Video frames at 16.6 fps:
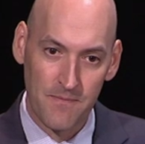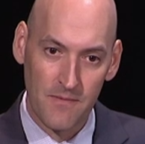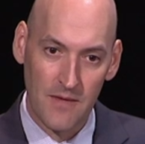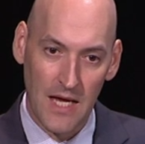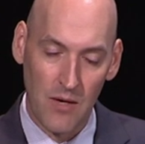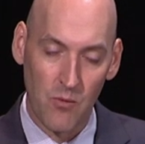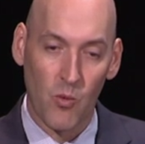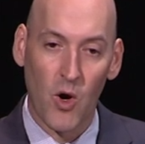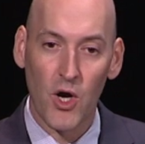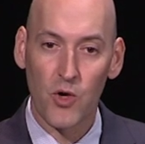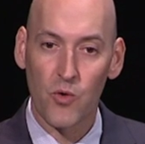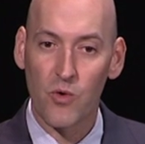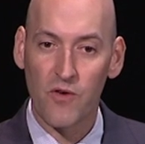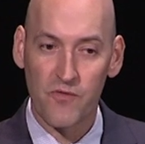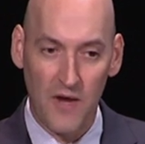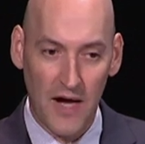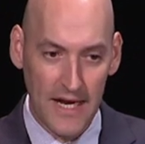And water
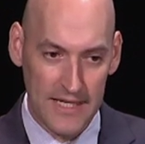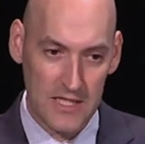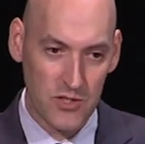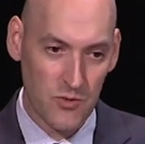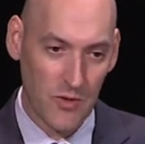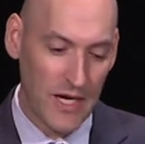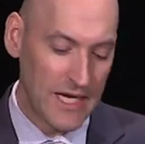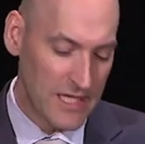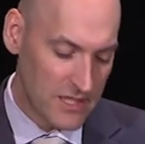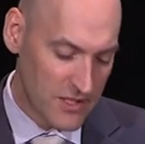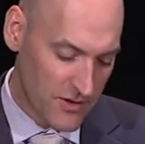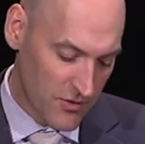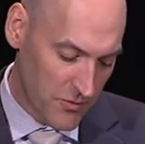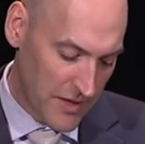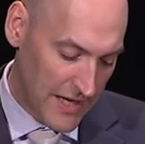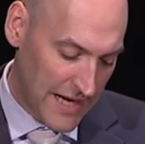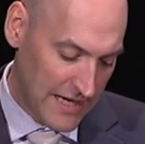will find its way into the
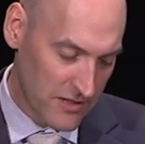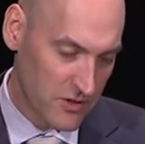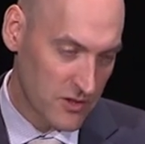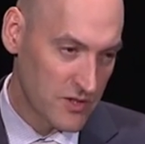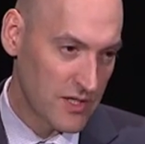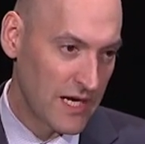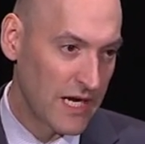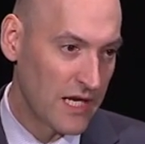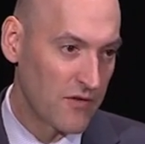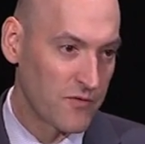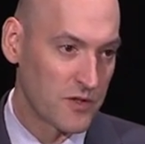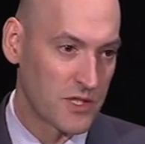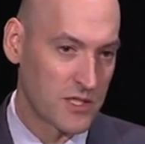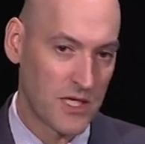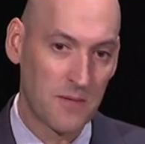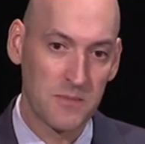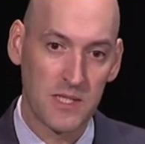reactor site for
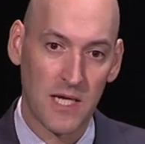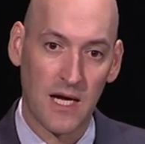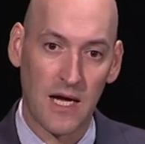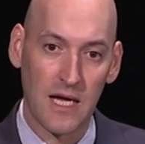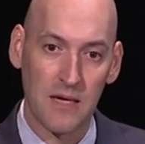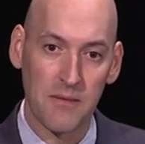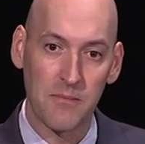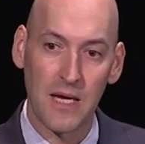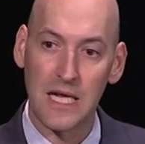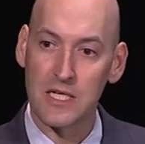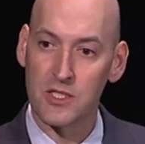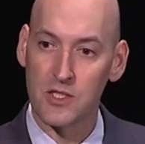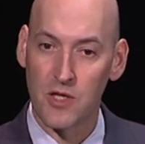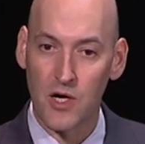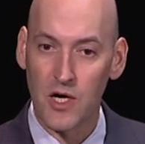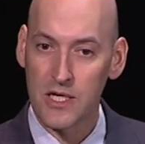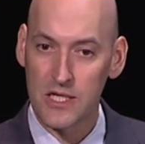some time, and as
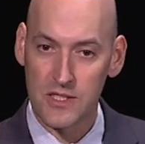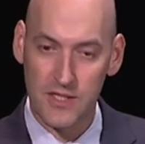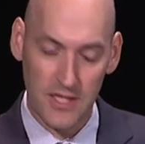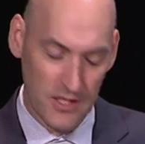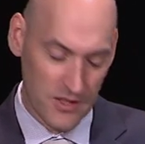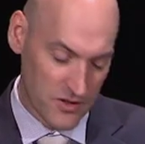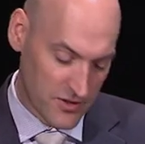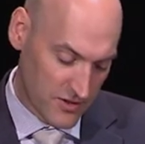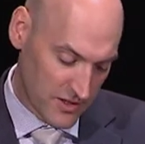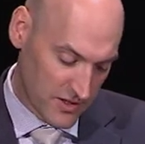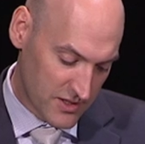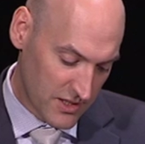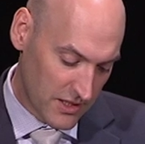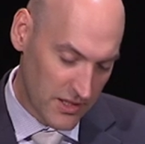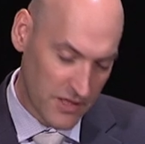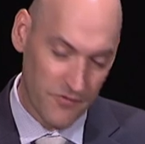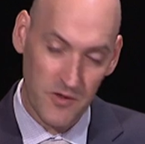long as there's a
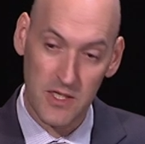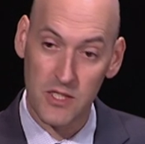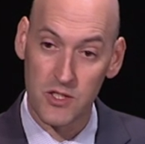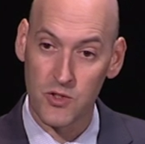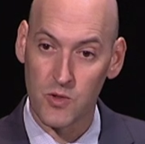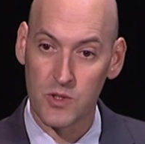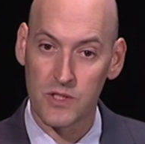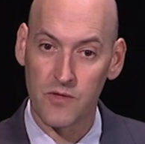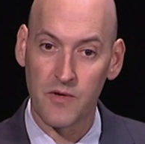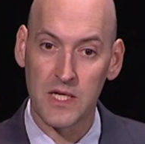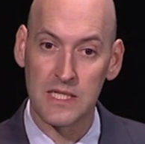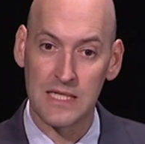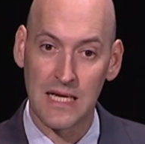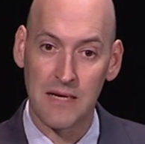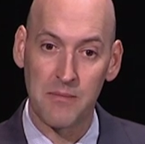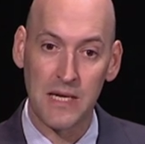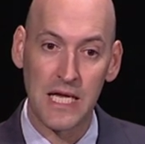significant source of
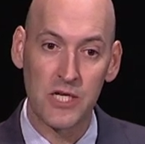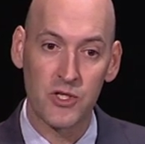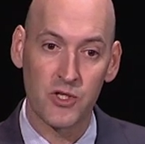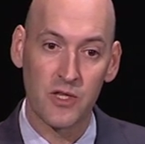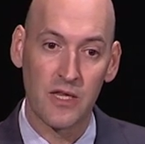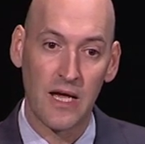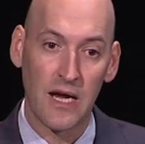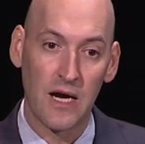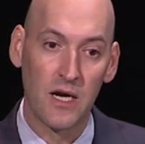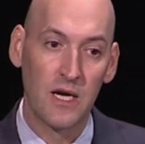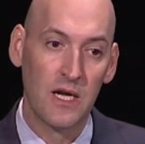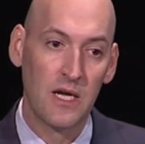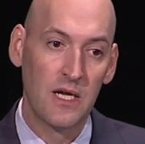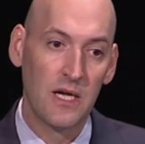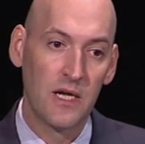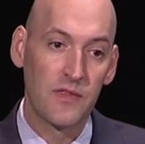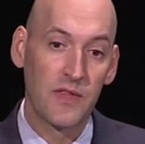contamination there,
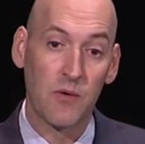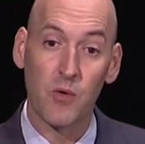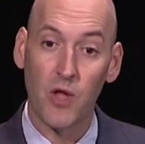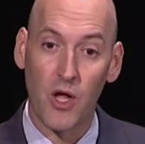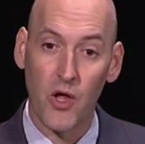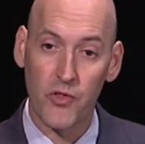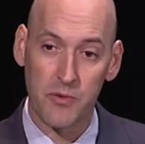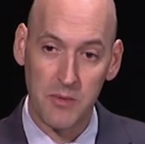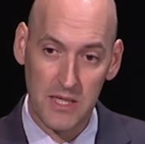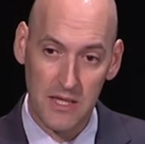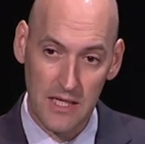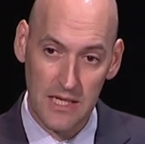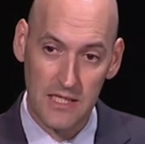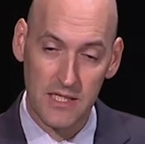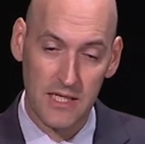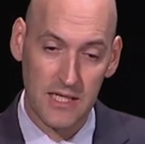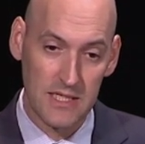that will ultimately
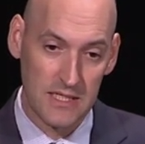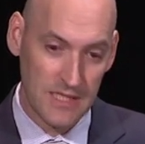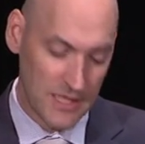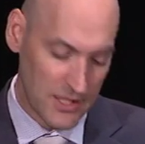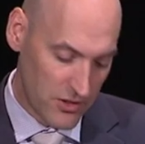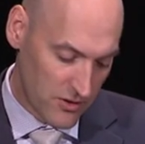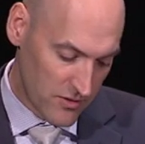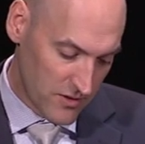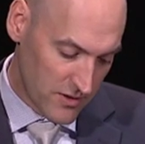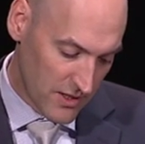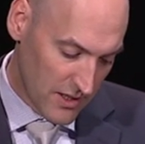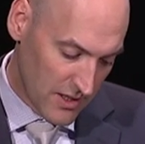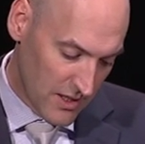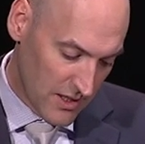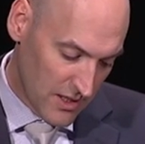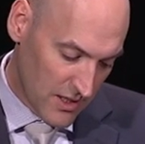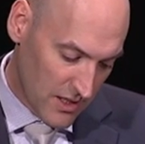lead to continued
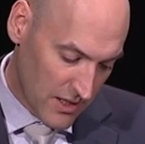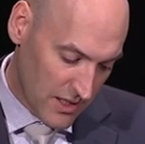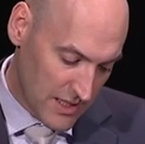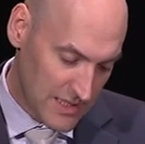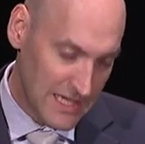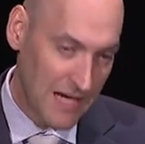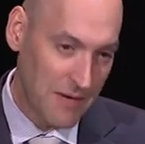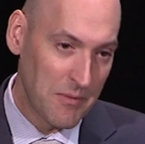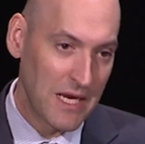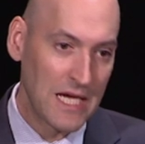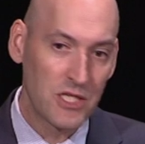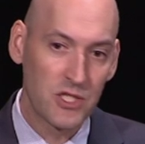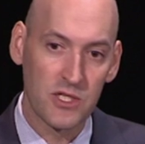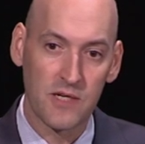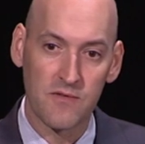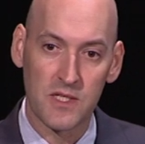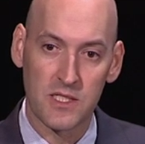
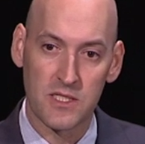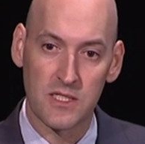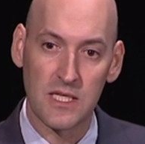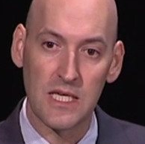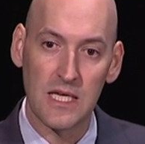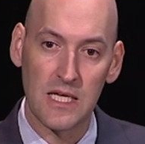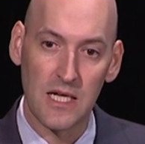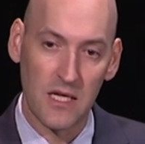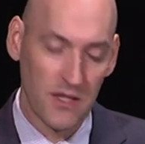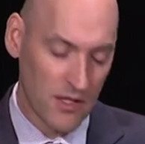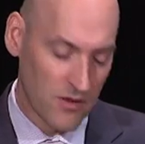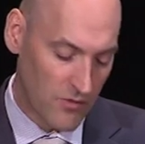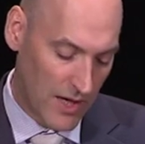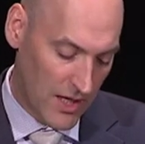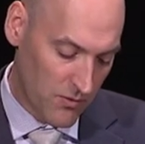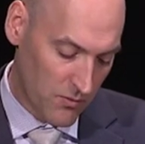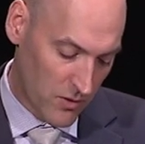contamination of the sea and the
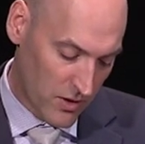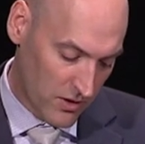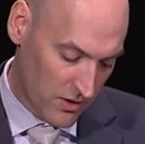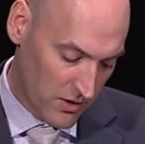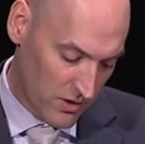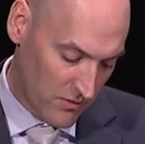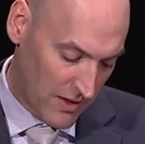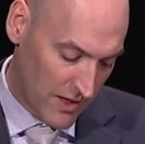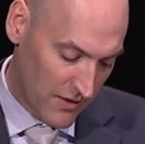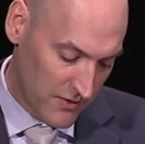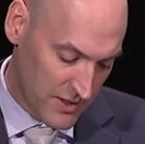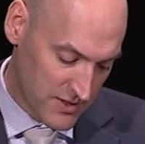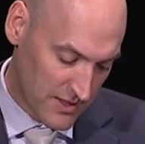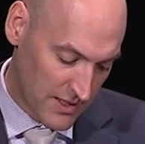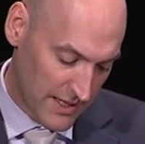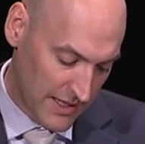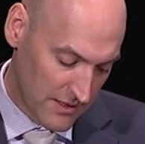groundwater around the
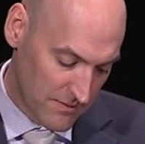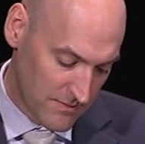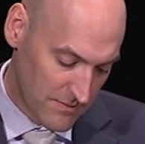site.